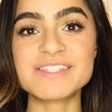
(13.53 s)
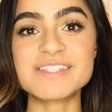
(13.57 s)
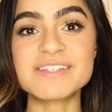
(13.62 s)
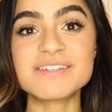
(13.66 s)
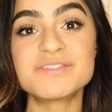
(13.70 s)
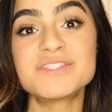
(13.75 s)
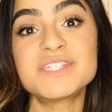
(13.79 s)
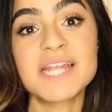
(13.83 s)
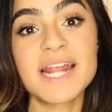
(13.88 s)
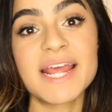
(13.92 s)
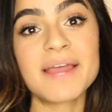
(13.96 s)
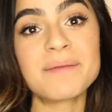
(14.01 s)
So
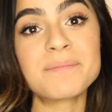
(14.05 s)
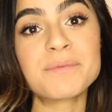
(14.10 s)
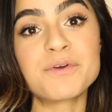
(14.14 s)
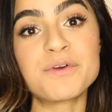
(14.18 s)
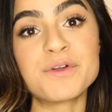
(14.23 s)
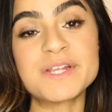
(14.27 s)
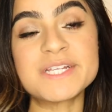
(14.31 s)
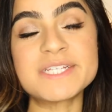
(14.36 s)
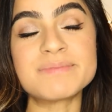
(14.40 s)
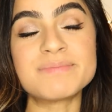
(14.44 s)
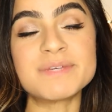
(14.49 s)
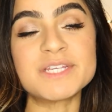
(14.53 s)
today I'm
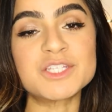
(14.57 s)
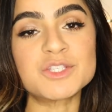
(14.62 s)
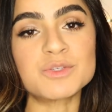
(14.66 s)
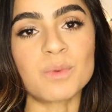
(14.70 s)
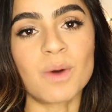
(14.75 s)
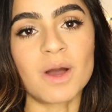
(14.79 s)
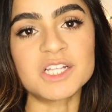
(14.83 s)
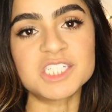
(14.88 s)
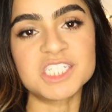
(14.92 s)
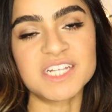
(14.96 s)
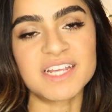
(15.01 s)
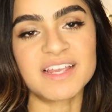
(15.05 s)
going to be
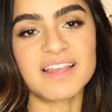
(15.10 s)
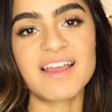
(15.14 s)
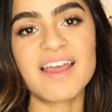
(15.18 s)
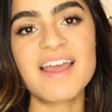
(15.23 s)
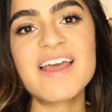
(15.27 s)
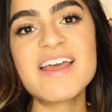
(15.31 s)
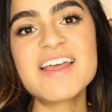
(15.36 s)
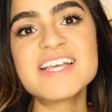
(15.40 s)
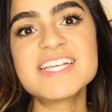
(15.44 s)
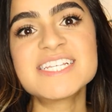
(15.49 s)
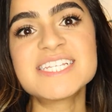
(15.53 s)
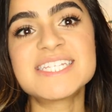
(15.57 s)
swatching
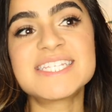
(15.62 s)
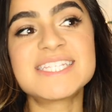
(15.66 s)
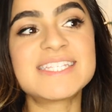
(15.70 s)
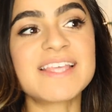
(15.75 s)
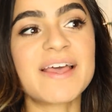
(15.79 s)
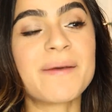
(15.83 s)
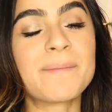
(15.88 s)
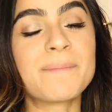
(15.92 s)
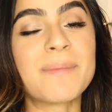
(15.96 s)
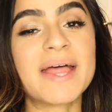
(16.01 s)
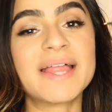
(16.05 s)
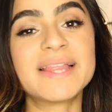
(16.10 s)

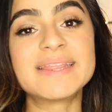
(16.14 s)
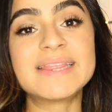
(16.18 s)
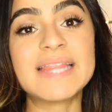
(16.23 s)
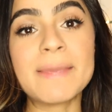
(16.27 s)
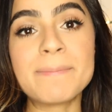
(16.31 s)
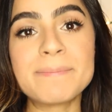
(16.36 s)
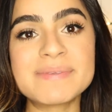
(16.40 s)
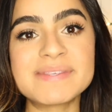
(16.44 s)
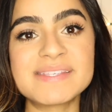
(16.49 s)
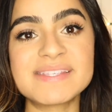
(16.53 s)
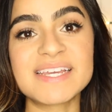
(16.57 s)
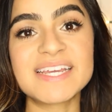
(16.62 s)
some
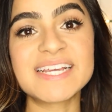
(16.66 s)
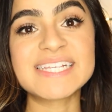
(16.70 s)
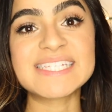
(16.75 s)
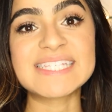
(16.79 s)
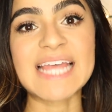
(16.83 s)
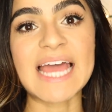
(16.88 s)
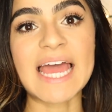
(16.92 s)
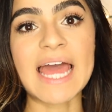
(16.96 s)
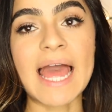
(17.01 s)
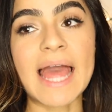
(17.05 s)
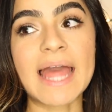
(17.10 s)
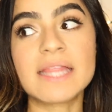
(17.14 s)
lipsticks
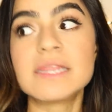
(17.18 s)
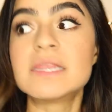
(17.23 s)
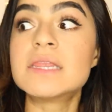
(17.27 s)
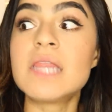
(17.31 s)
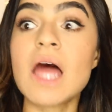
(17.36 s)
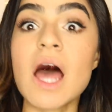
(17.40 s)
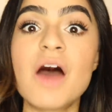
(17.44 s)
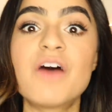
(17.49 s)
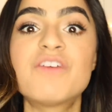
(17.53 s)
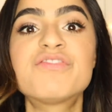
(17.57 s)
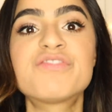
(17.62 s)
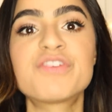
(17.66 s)
that I
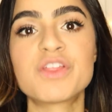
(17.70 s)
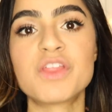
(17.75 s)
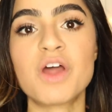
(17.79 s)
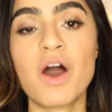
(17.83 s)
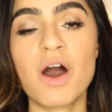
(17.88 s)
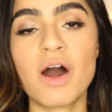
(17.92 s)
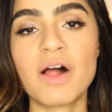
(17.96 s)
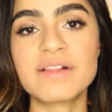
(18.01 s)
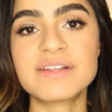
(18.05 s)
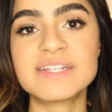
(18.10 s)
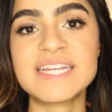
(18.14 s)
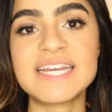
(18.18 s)
love for the
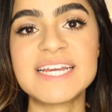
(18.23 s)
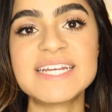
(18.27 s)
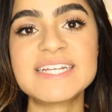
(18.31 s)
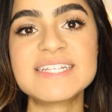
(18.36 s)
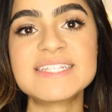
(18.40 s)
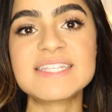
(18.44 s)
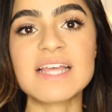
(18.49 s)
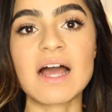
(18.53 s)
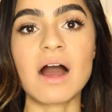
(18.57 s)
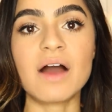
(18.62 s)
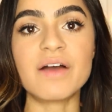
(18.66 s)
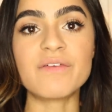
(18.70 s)

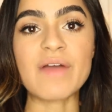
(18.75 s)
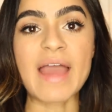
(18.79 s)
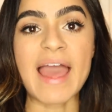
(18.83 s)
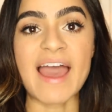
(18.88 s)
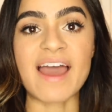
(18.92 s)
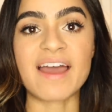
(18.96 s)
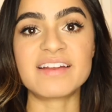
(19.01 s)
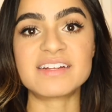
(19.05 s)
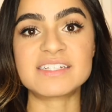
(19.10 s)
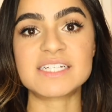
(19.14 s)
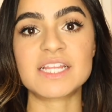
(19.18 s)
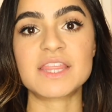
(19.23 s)
holidays
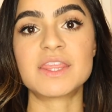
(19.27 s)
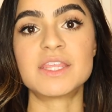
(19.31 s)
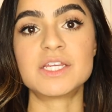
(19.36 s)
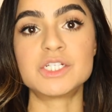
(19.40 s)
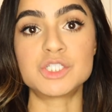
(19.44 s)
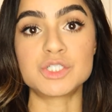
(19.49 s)
at the